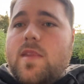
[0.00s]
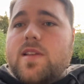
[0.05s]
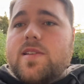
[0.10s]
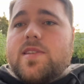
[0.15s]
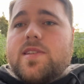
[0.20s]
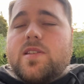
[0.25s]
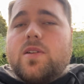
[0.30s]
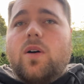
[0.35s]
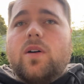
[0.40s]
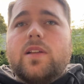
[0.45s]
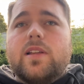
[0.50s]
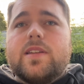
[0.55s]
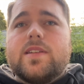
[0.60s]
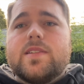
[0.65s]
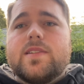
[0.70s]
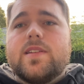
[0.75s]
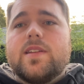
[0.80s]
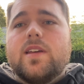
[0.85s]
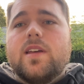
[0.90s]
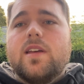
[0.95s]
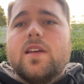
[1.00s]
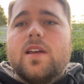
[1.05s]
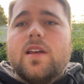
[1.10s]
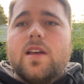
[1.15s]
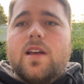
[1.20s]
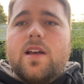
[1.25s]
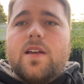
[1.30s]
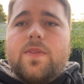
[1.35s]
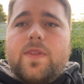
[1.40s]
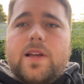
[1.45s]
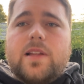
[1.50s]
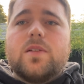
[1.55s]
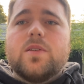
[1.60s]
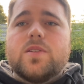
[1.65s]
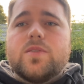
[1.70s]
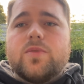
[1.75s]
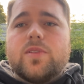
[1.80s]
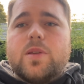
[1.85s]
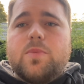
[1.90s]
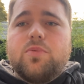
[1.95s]
Scotland, they
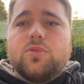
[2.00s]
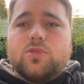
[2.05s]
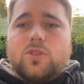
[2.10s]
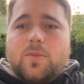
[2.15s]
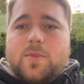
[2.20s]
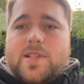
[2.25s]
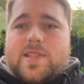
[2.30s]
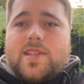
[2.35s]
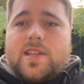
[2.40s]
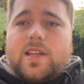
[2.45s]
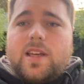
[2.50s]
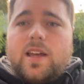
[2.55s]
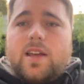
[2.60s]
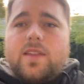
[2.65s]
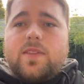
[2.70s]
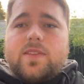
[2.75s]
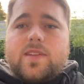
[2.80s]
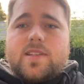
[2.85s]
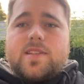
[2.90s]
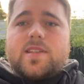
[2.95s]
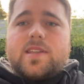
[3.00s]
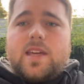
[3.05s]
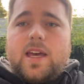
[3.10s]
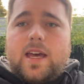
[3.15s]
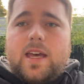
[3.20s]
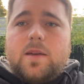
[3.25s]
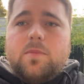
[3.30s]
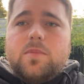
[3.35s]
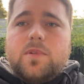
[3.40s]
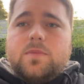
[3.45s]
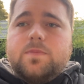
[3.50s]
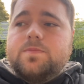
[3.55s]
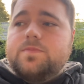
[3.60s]
looked really promising in this game.